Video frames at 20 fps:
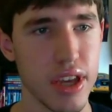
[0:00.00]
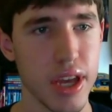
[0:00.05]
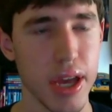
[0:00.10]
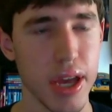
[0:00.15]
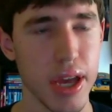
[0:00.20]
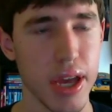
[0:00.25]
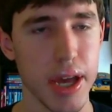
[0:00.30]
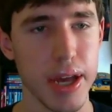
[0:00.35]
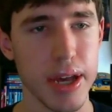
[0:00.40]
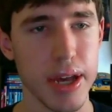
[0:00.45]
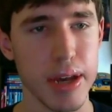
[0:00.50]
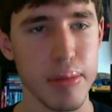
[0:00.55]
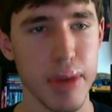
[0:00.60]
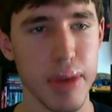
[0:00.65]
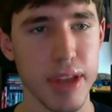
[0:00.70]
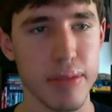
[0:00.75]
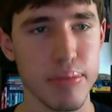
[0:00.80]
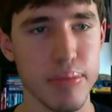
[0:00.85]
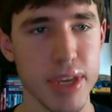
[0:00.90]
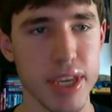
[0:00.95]

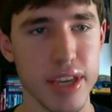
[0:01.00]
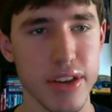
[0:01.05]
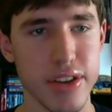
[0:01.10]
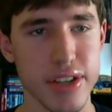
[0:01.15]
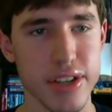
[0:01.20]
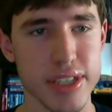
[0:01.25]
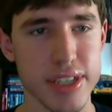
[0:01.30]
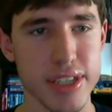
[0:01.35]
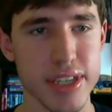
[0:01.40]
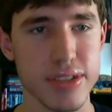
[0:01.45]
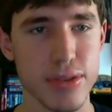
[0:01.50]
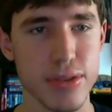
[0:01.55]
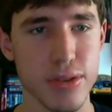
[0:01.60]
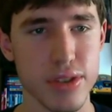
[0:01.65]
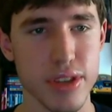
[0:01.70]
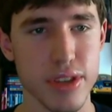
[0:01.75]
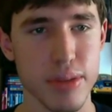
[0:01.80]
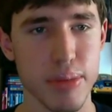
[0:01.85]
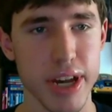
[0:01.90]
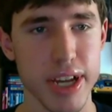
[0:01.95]
And Big Hero 6
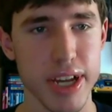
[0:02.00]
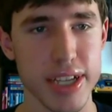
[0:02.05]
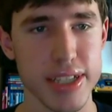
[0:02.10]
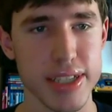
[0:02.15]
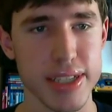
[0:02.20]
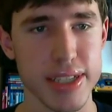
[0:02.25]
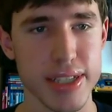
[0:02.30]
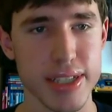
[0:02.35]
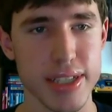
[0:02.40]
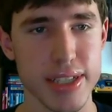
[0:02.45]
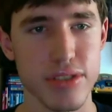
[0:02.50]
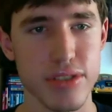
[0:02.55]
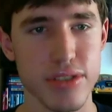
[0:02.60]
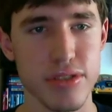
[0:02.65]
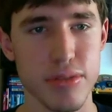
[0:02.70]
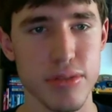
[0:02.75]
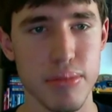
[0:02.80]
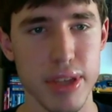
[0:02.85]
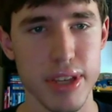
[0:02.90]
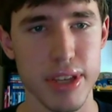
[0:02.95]
also passed the 600
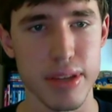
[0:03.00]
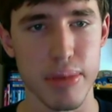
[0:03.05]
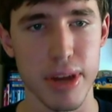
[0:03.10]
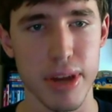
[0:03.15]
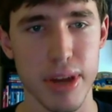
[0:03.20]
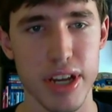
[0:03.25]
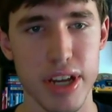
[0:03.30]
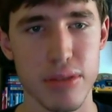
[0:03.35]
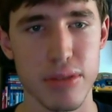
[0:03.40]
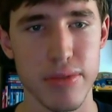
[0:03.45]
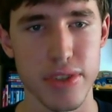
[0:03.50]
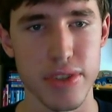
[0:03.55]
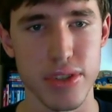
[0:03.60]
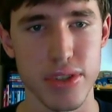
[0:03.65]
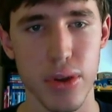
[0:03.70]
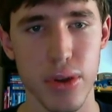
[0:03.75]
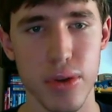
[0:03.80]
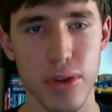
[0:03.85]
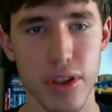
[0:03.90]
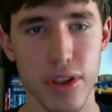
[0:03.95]
million mark with a
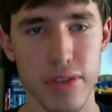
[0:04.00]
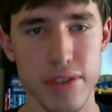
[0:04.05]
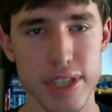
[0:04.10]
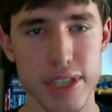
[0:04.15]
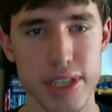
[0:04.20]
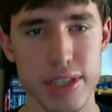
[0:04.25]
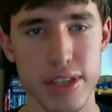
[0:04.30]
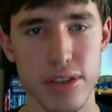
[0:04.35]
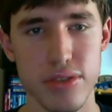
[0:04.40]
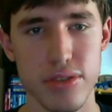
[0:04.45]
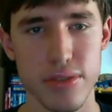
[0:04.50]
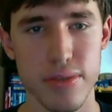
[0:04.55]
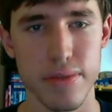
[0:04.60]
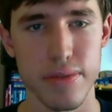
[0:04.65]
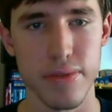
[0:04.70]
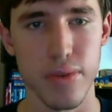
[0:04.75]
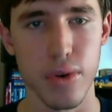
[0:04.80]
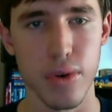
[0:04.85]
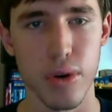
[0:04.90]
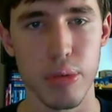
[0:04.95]
total of
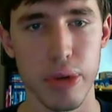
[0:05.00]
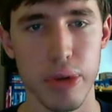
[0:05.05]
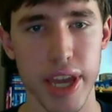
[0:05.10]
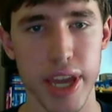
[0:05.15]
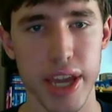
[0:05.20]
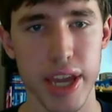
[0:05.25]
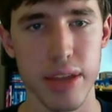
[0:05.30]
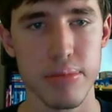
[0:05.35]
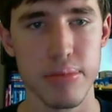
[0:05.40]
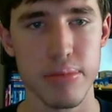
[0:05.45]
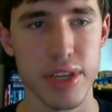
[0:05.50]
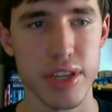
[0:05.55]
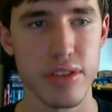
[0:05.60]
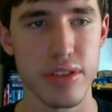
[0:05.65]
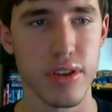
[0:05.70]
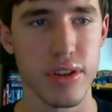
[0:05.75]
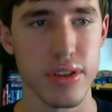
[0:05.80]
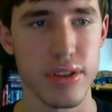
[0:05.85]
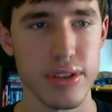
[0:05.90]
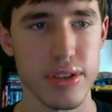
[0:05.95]
$604.8 million.
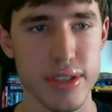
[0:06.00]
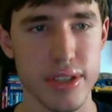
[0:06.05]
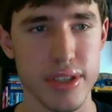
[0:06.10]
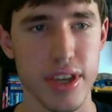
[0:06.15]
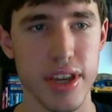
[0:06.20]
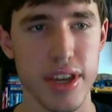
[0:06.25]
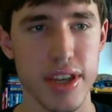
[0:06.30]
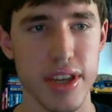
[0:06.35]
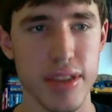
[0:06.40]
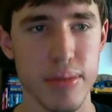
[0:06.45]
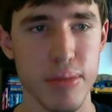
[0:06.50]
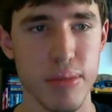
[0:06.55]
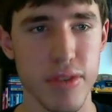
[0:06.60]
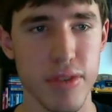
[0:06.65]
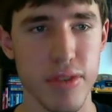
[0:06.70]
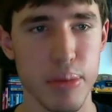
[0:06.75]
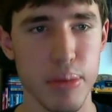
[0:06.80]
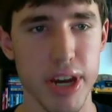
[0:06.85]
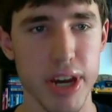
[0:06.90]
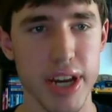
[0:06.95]
The
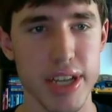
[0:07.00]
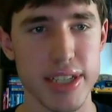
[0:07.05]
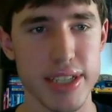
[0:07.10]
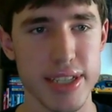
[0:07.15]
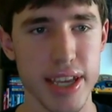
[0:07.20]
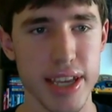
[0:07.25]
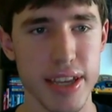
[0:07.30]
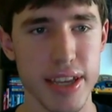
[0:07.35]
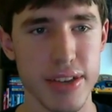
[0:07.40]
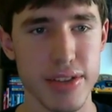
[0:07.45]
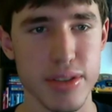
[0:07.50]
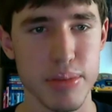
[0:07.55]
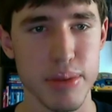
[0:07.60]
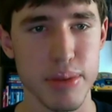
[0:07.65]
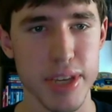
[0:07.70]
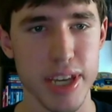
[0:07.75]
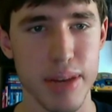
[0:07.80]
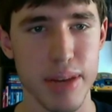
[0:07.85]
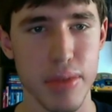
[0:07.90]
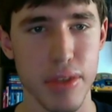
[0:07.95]
movie passed Tangled to
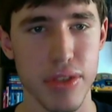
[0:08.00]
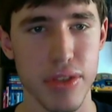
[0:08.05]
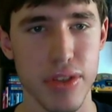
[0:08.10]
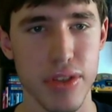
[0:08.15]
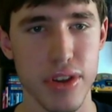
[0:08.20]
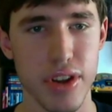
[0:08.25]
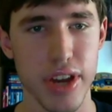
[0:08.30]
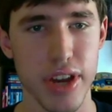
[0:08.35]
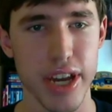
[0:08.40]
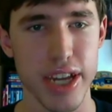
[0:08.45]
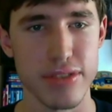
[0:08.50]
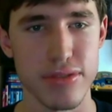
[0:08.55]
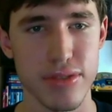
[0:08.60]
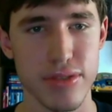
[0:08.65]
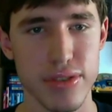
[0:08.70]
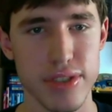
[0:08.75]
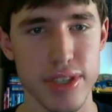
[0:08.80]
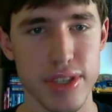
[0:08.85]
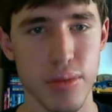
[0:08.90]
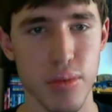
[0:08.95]
become the third
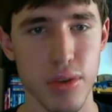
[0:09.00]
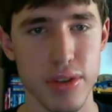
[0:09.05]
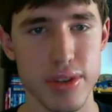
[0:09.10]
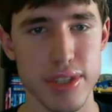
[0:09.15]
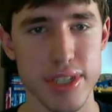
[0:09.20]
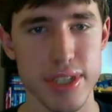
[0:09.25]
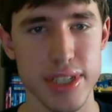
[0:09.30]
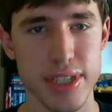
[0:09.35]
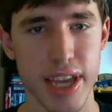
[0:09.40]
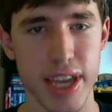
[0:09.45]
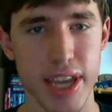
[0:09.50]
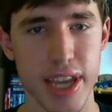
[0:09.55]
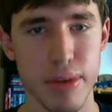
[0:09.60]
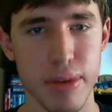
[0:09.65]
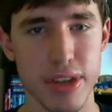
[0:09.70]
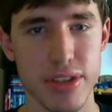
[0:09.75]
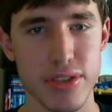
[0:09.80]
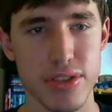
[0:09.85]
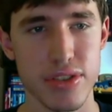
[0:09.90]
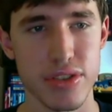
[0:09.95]
highest-grossing Walt Disney
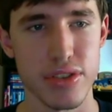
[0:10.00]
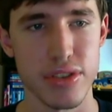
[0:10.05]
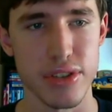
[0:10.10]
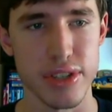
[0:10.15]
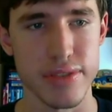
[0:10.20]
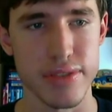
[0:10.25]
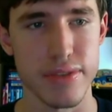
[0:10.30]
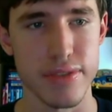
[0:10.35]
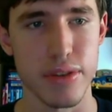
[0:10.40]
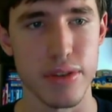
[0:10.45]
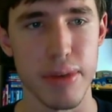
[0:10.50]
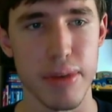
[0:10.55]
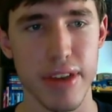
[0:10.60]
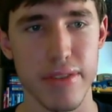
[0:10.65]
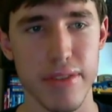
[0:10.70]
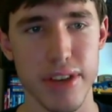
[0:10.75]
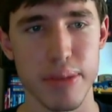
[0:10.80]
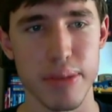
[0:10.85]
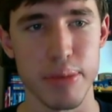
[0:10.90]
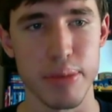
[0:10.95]
Animation Studios film
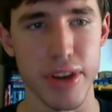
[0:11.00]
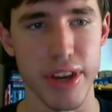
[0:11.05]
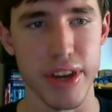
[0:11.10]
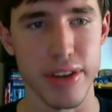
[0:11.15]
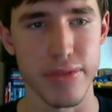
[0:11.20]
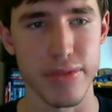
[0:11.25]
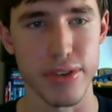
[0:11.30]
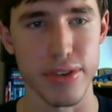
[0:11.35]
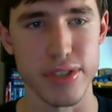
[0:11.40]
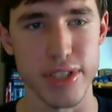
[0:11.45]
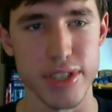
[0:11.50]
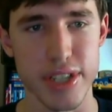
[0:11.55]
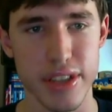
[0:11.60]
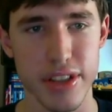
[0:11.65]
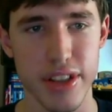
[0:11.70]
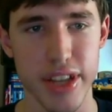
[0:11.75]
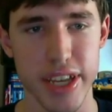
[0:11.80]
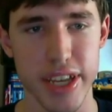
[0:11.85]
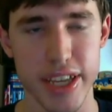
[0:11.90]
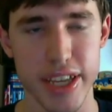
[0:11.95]
ever, behind Frozen and The
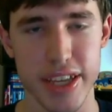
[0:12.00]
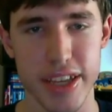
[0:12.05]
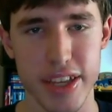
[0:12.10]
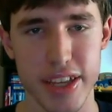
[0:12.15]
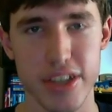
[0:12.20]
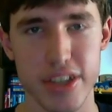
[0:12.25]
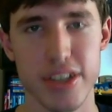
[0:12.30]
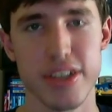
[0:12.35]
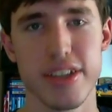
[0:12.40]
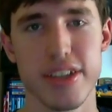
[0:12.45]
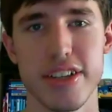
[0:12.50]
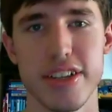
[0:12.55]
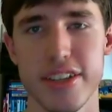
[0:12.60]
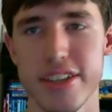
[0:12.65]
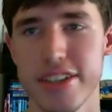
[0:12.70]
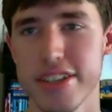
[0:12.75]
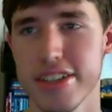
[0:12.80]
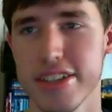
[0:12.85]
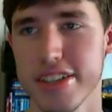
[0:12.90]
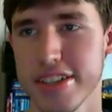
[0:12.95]
Lion King.
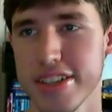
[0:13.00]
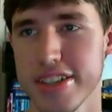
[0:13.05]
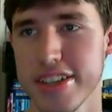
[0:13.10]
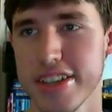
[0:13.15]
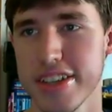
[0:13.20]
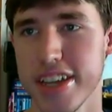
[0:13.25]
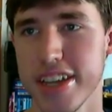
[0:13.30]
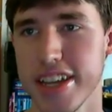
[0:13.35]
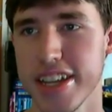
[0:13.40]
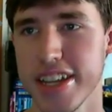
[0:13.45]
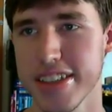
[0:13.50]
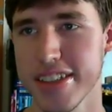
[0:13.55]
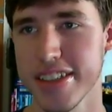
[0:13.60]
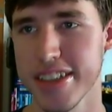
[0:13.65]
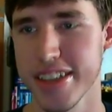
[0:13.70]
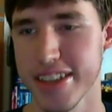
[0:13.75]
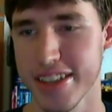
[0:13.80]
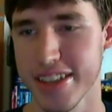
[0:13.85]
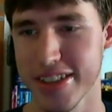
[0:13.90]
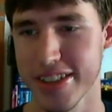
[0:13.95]

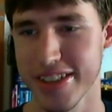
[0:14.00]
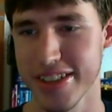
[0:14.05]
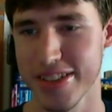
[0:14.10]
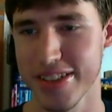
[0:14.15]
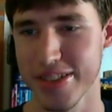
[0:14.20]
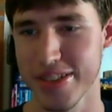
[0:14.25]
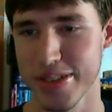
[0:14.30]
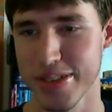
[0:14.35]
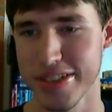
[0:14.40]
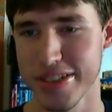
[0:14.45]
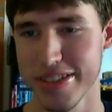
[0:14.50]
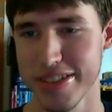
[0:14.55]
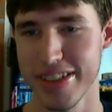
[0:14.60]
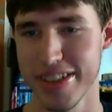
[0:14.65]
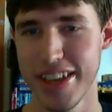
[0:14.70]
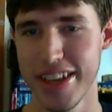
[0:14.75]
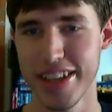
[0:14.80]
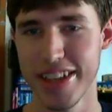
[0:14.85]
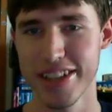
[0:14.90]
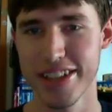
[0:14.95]
Anything
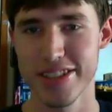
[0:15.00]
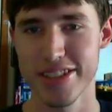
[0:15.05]
that?